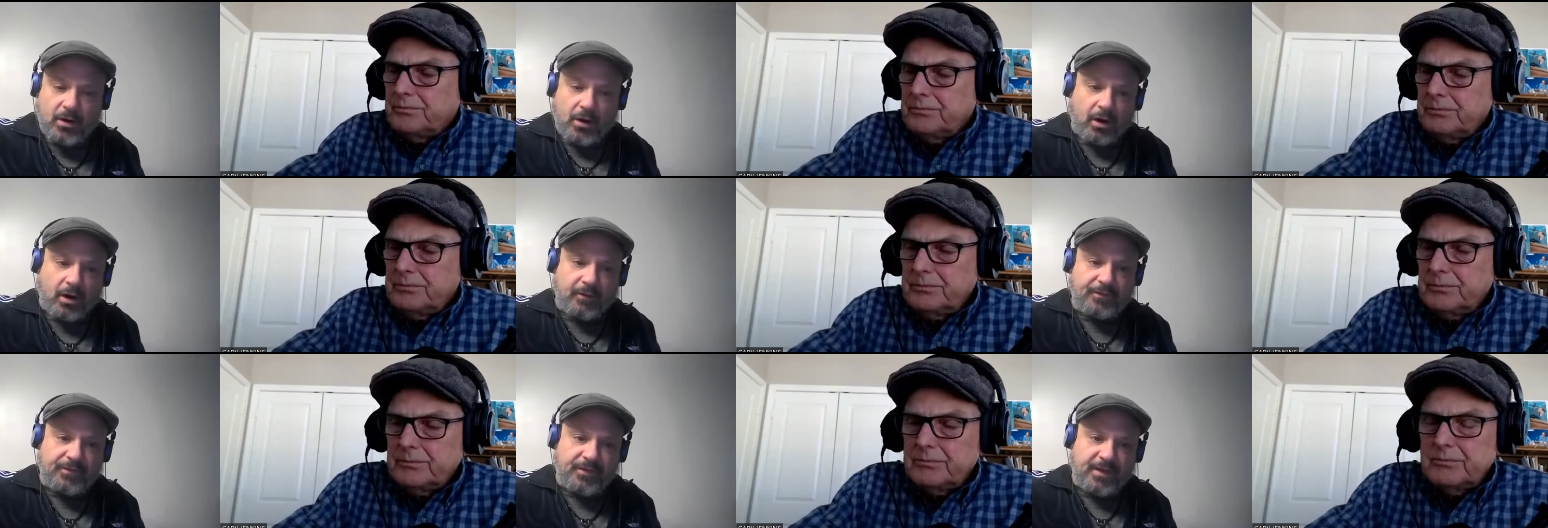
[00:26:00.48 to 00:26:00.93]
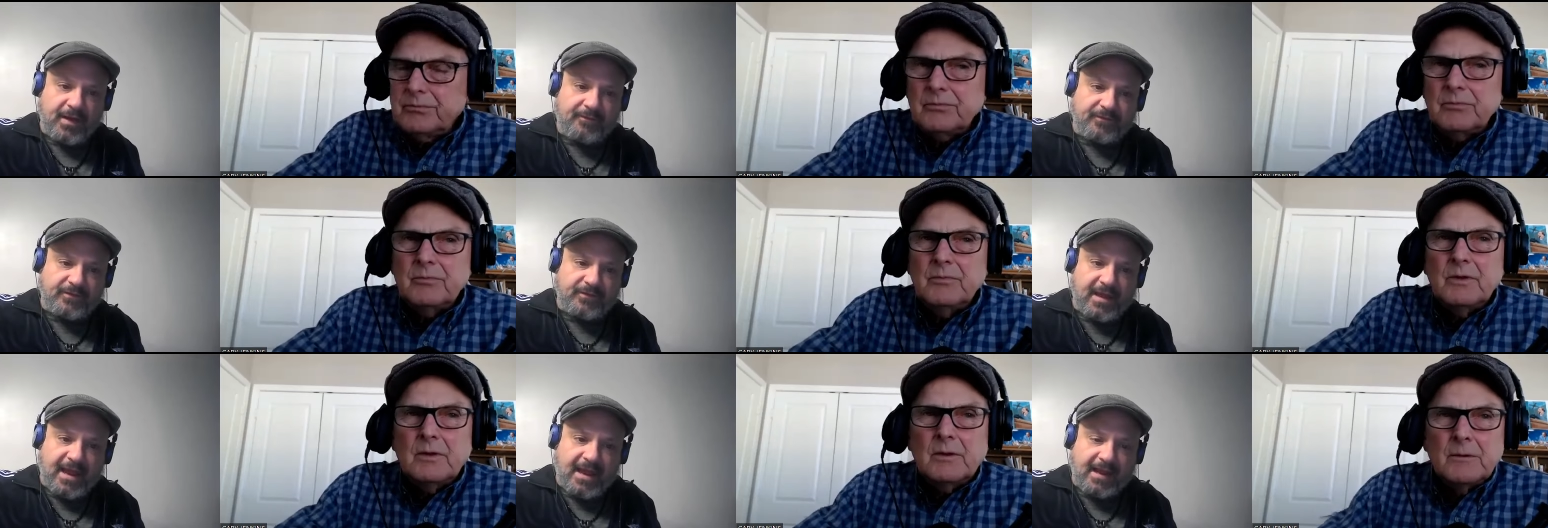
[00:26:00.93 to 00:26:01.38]
Speaker 1: car
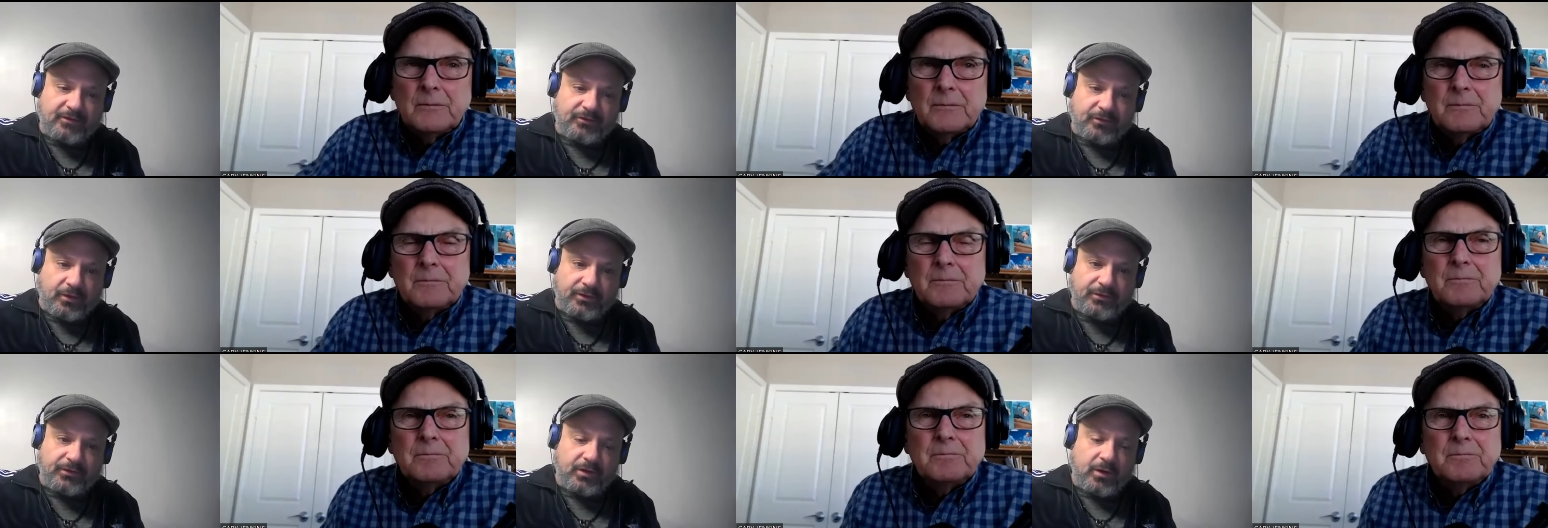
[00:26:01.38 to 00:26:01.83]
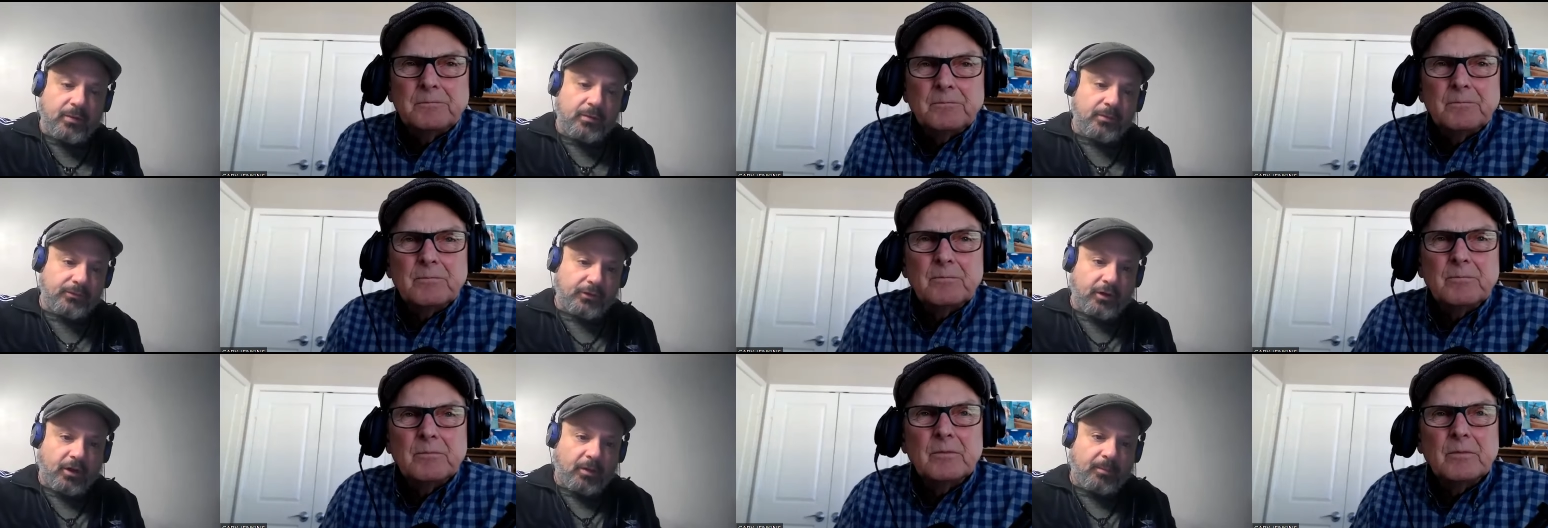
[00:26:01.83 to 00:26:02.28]
theft tax also. It
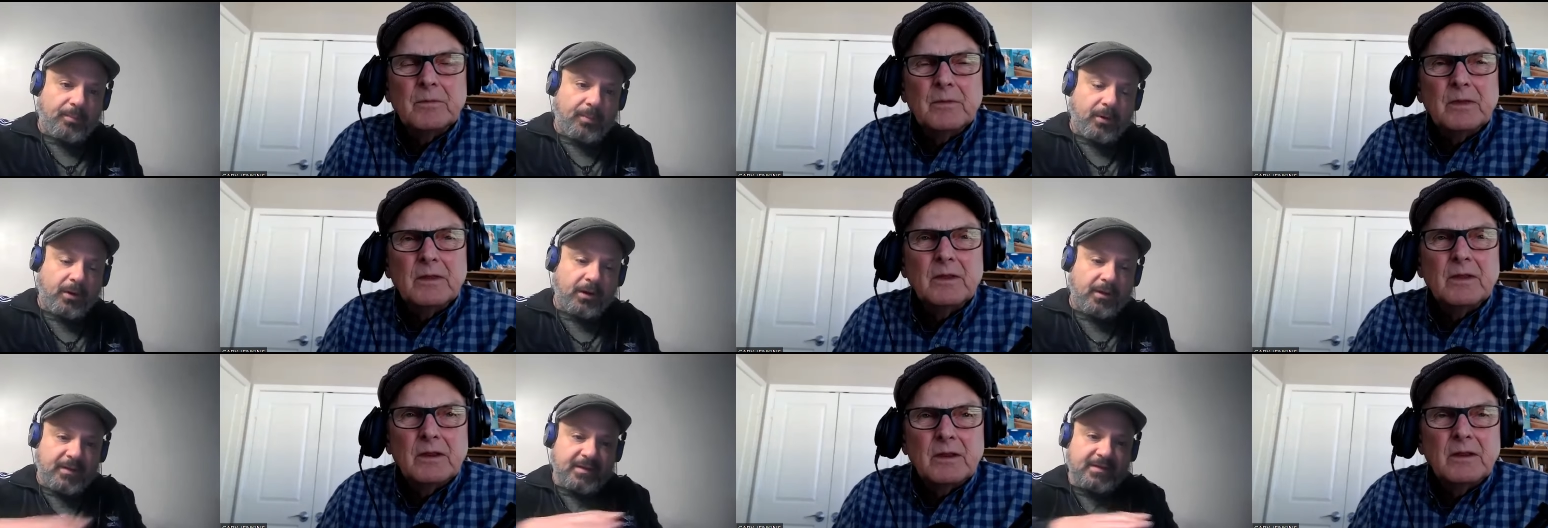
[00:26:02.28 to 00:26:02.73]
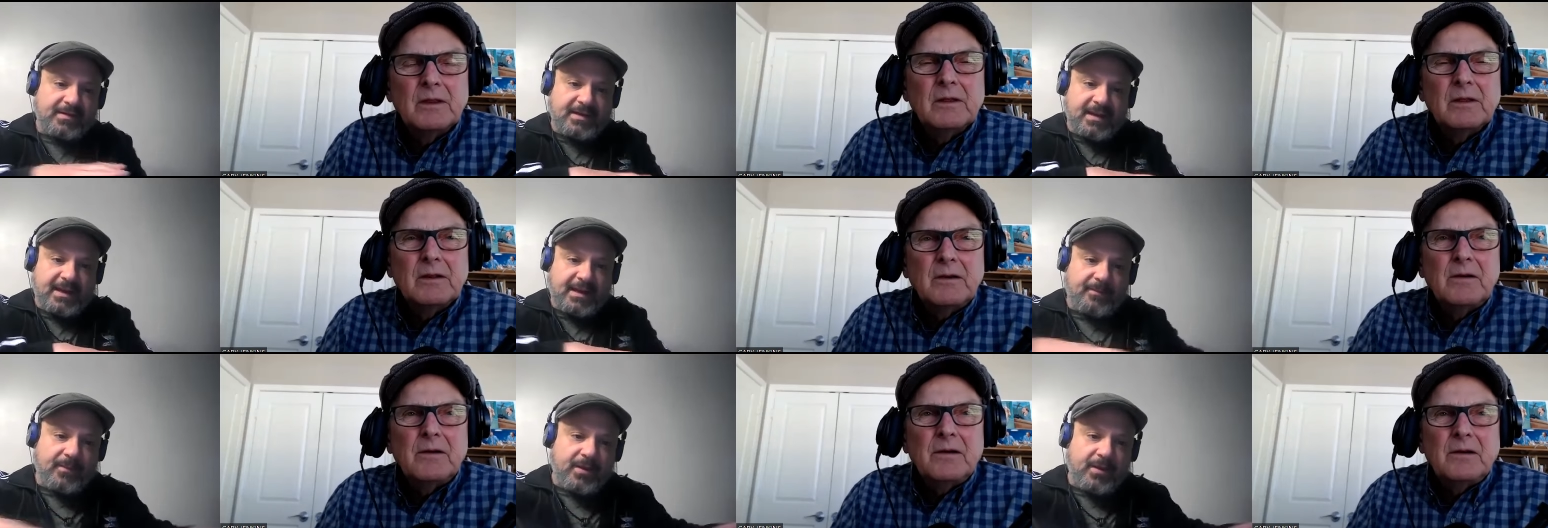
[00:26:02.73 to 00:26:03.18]
was all part of the
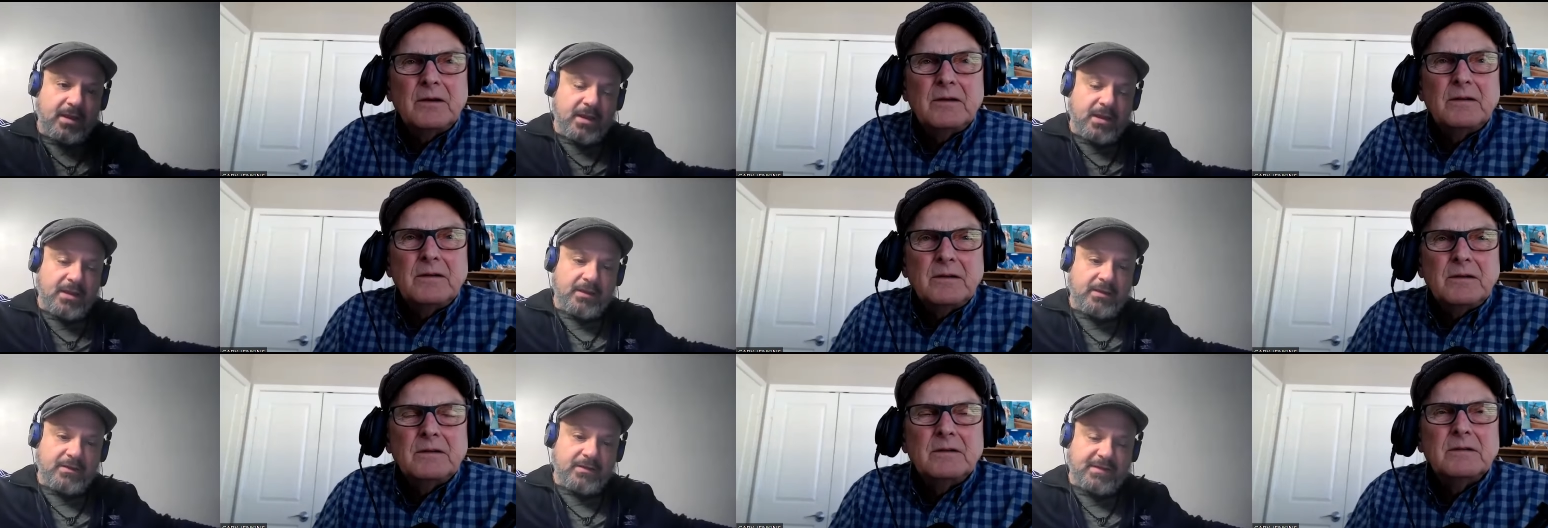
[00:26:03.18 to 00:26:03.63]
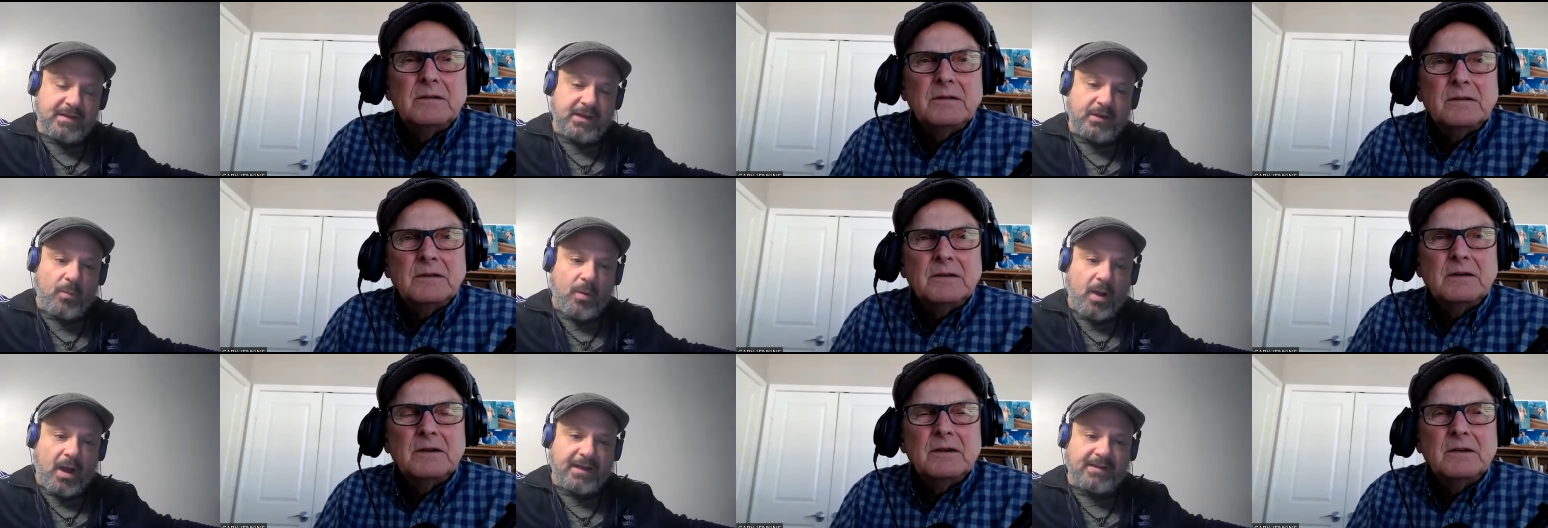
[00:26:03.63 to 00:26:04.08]
same
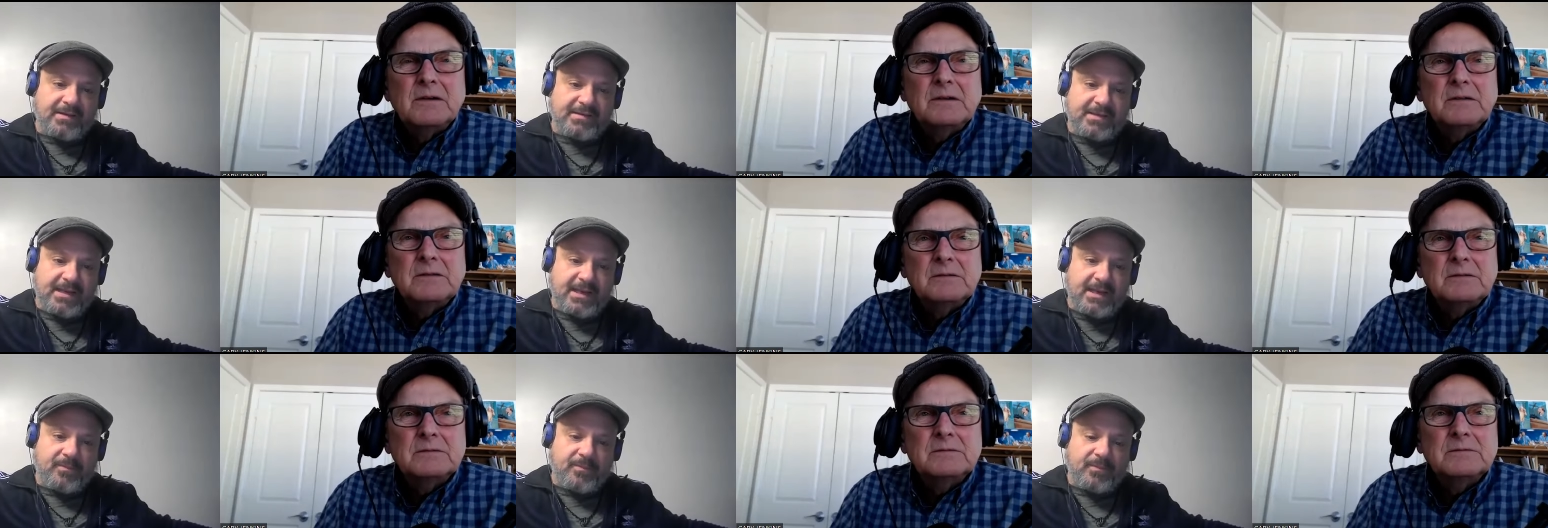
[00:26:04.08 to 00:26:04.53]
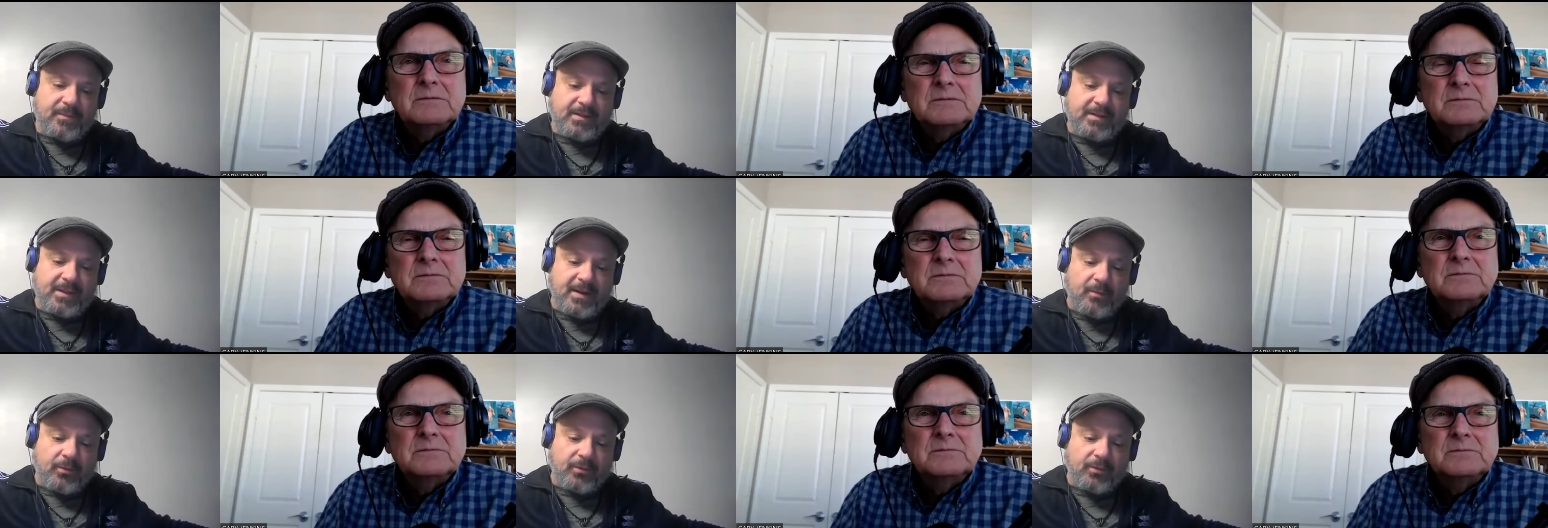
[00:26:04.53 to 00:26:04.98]
citywide scheme that
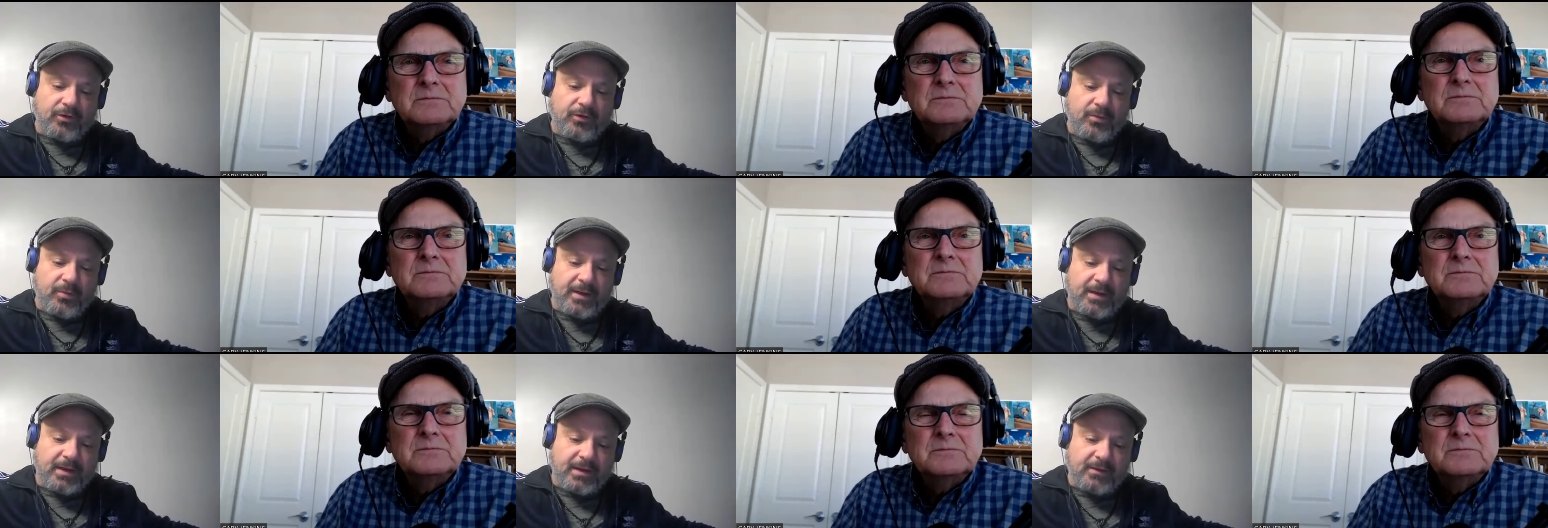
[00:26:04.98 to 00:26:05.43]
they were doing.